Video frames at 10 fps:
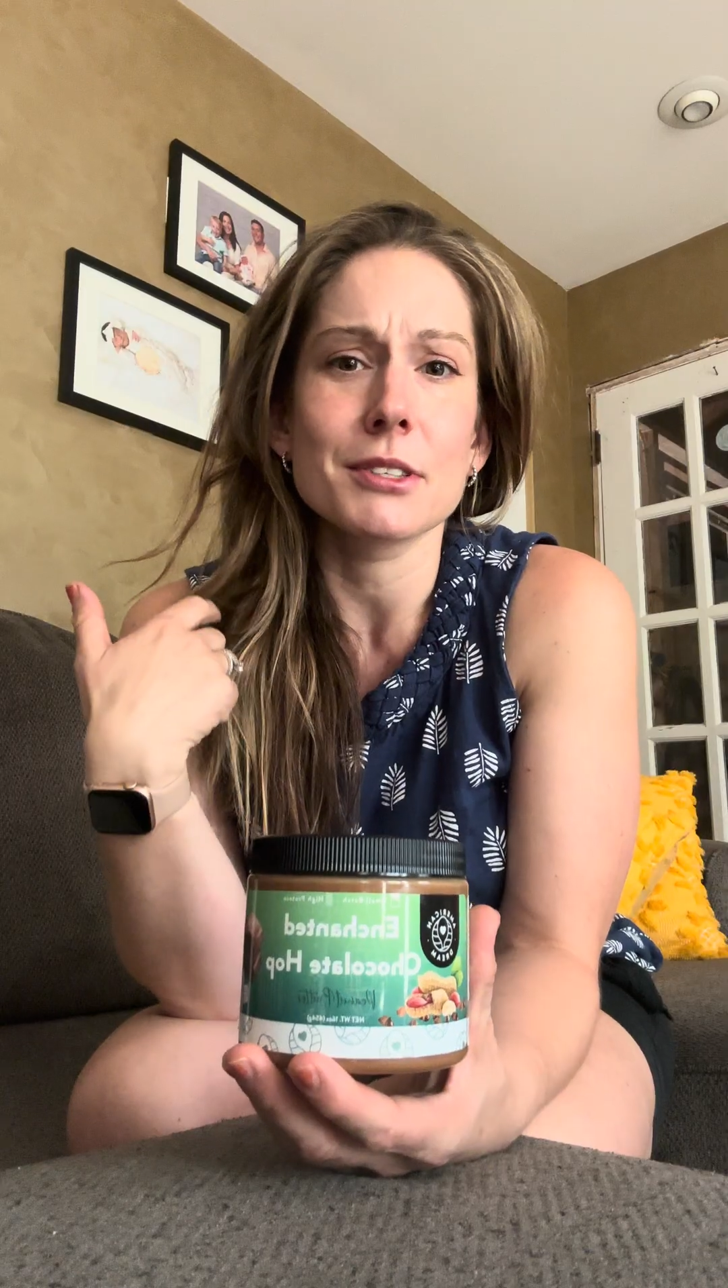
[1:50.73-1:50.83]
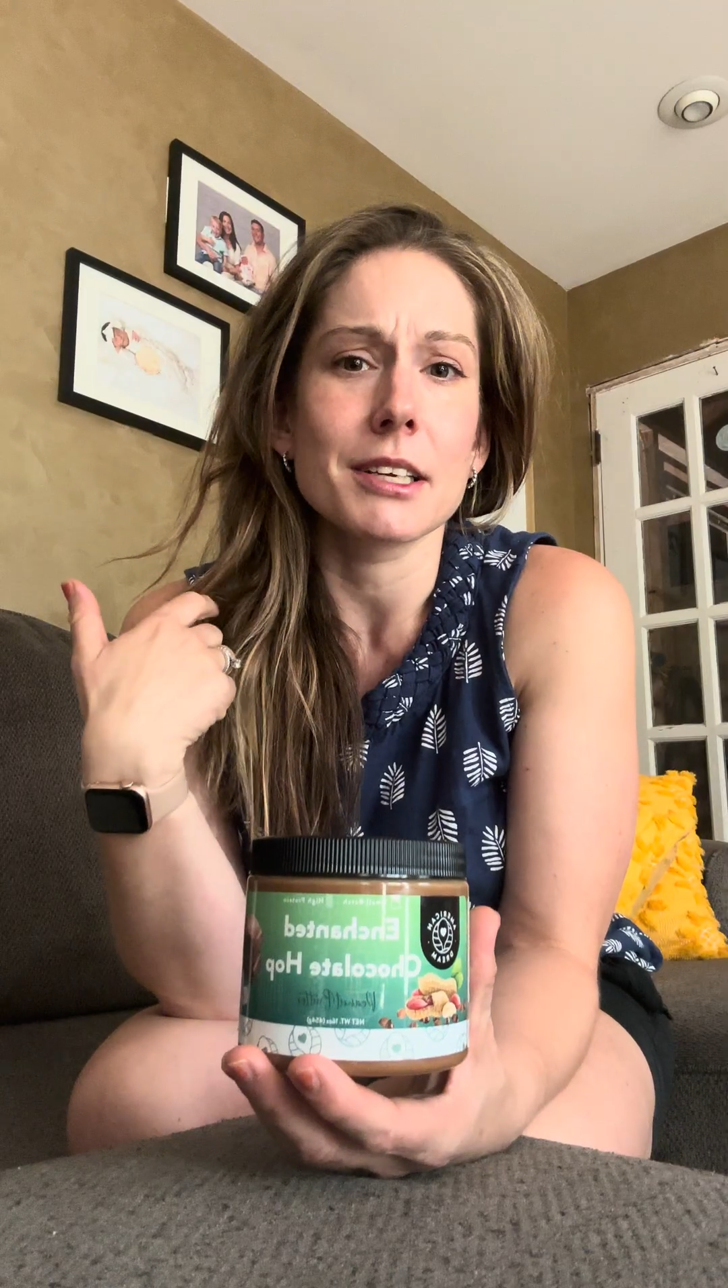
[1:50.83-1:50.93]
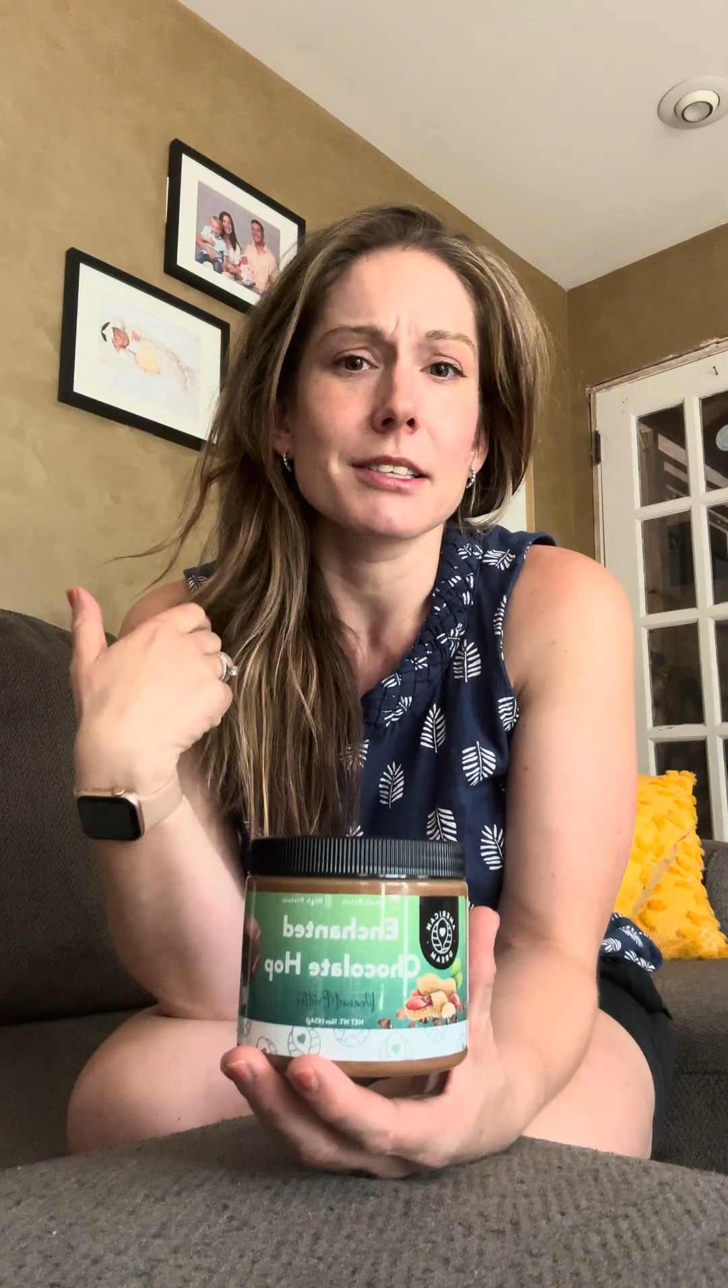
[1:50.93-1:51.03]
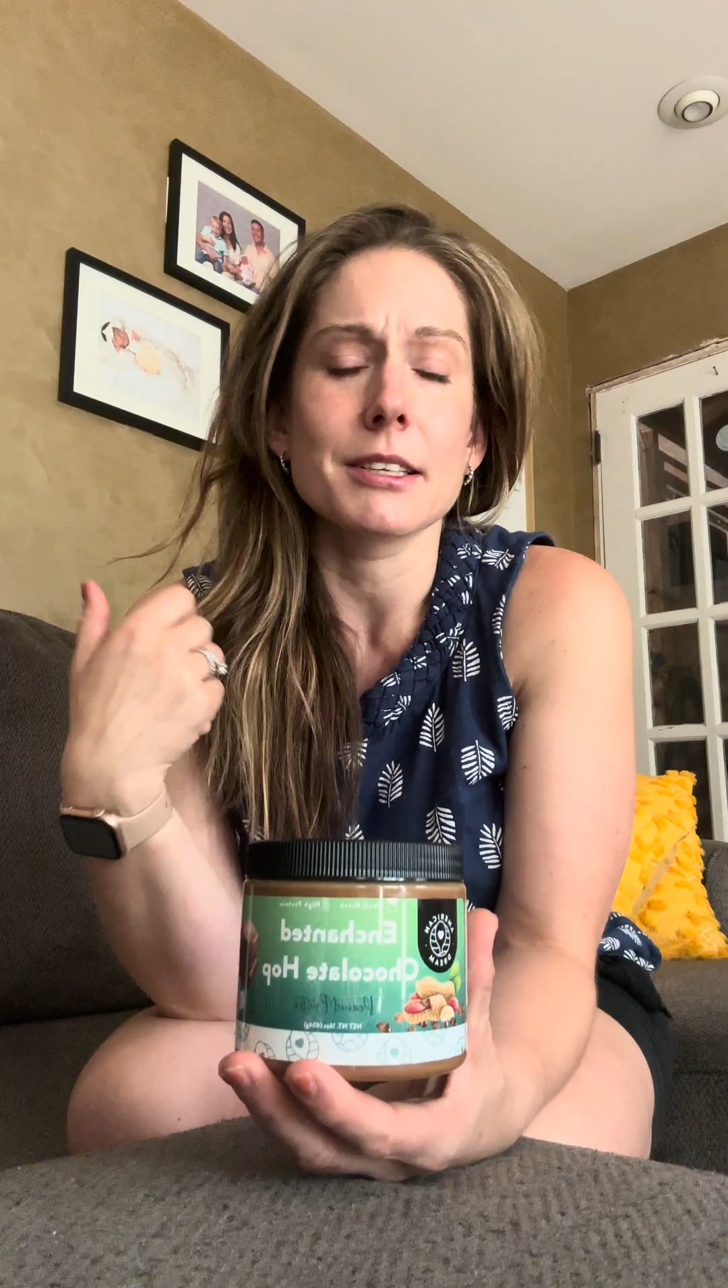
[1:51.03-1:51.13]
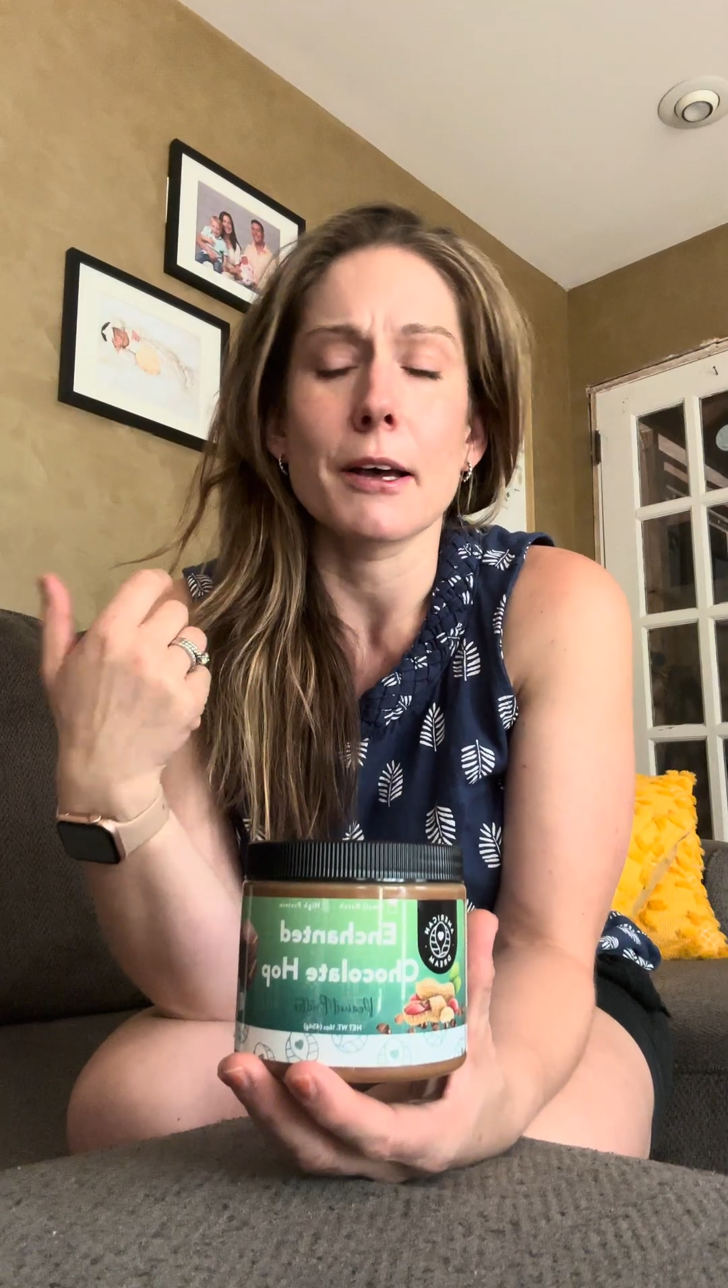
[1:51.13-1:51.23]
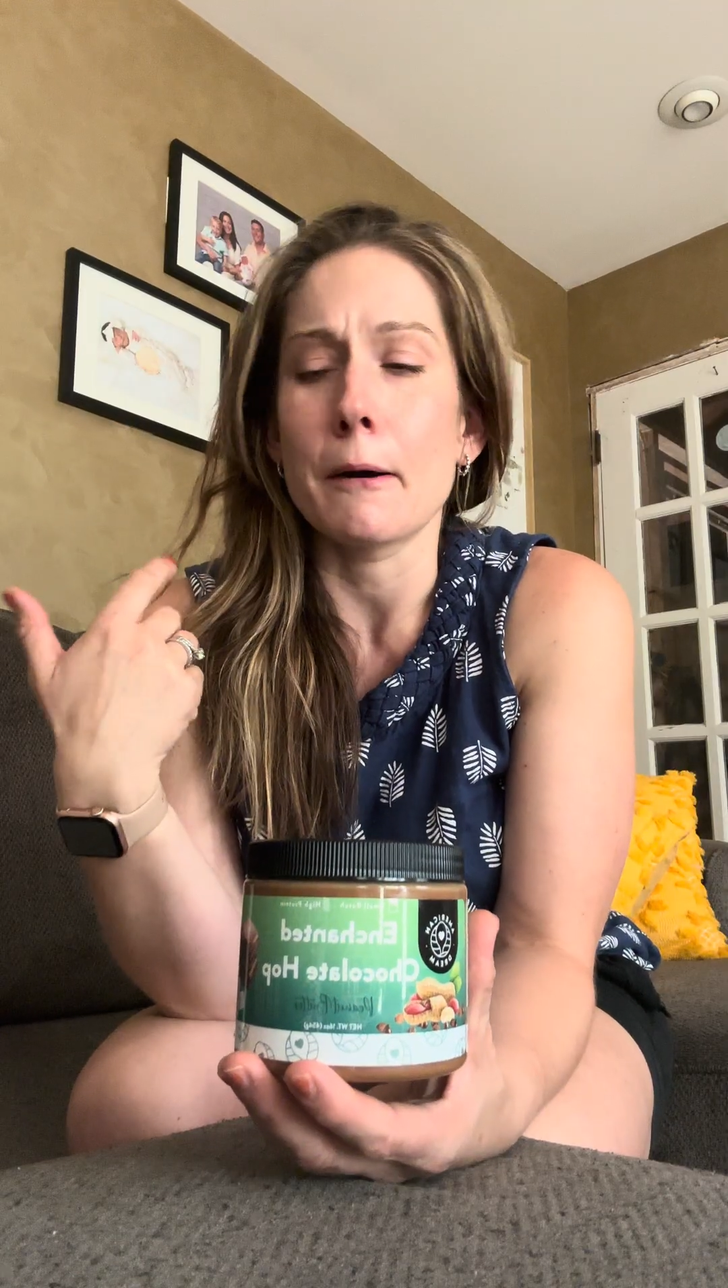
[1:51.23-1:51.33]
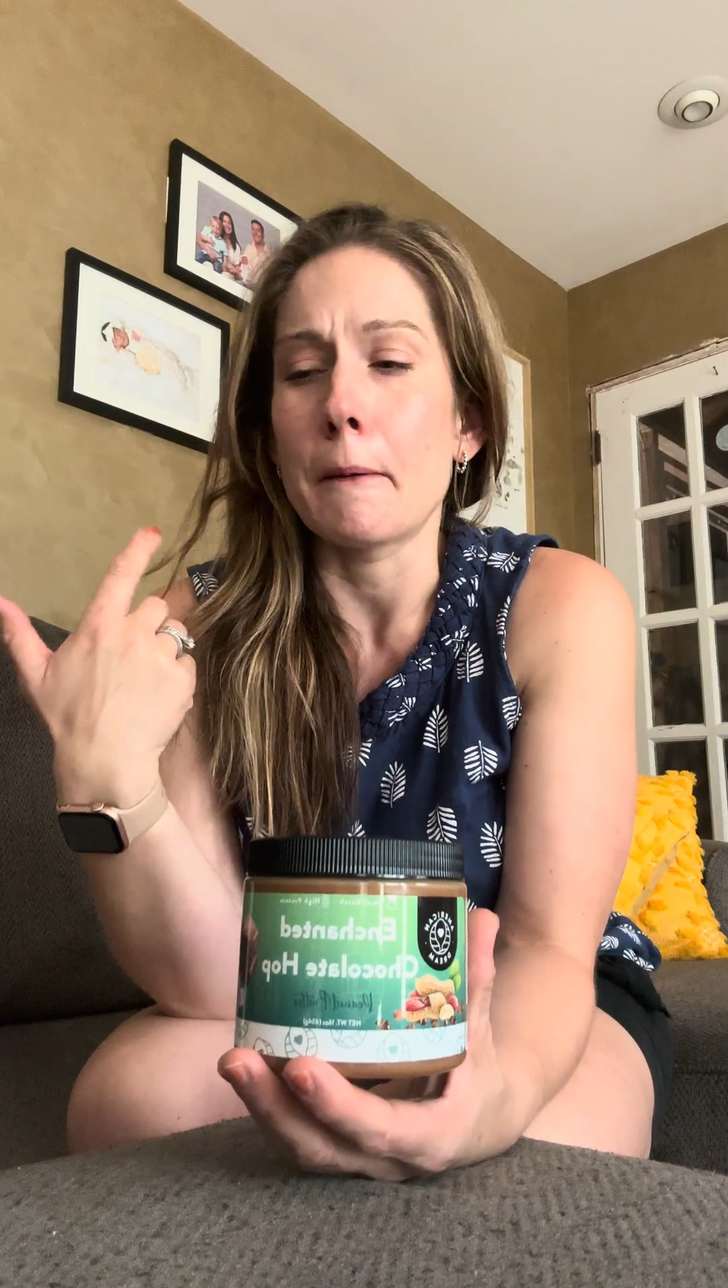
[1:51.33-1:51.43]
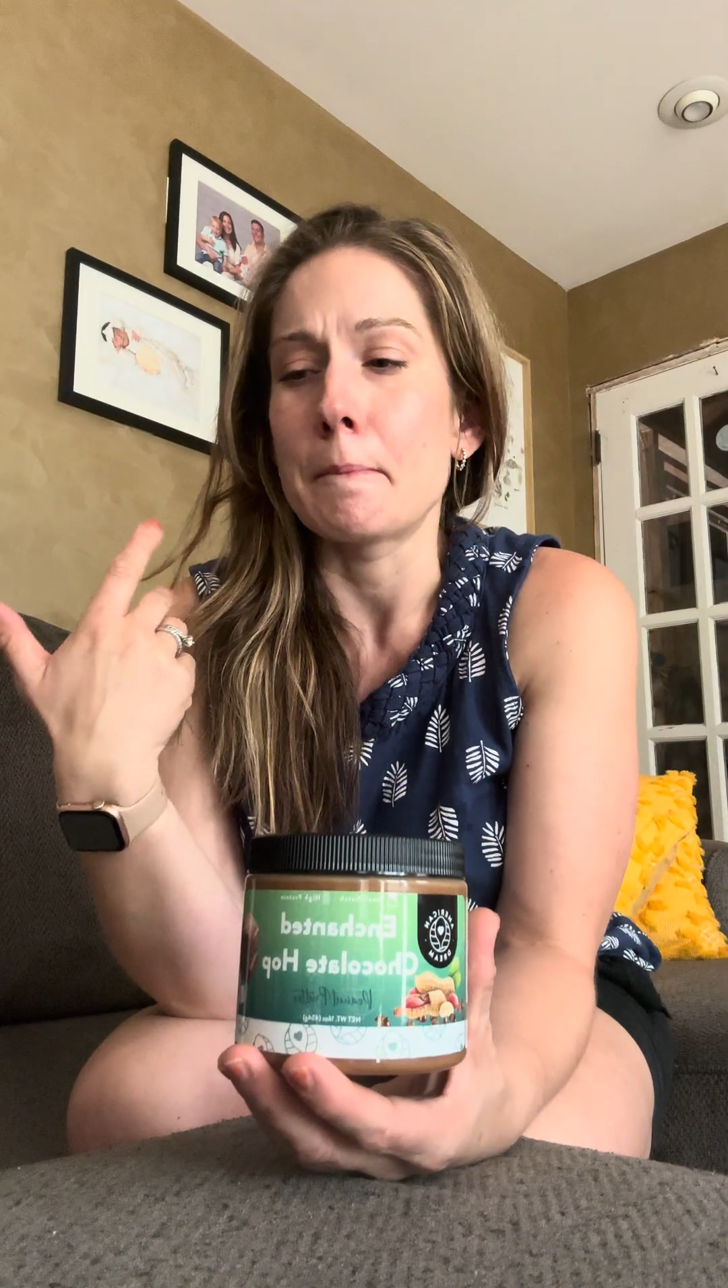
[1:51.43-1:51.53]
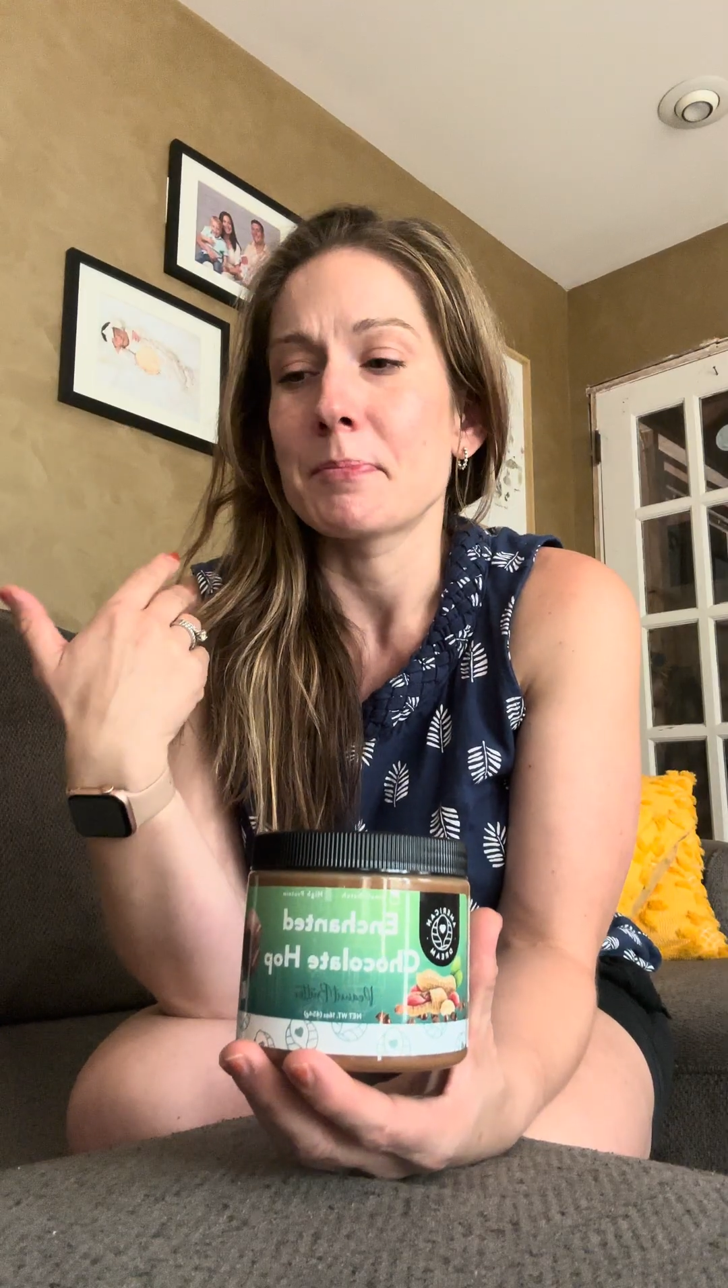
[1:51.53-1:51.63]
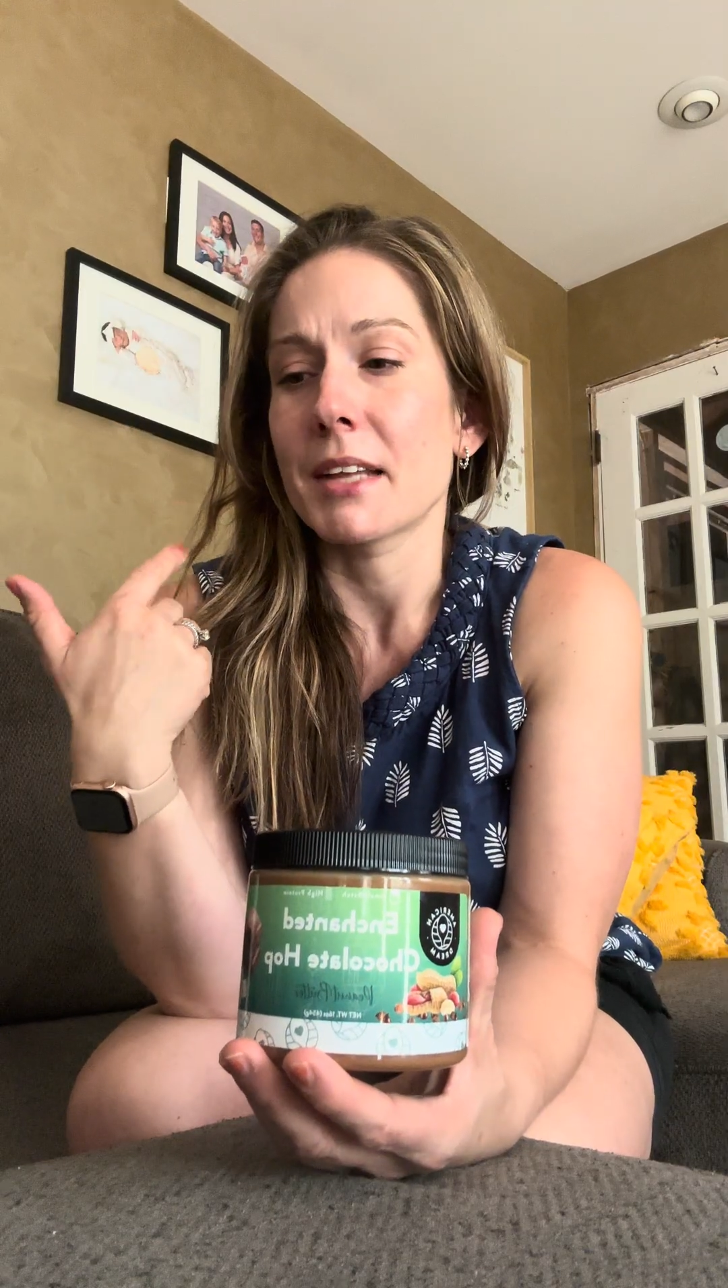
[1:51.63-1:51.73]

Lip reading: they sell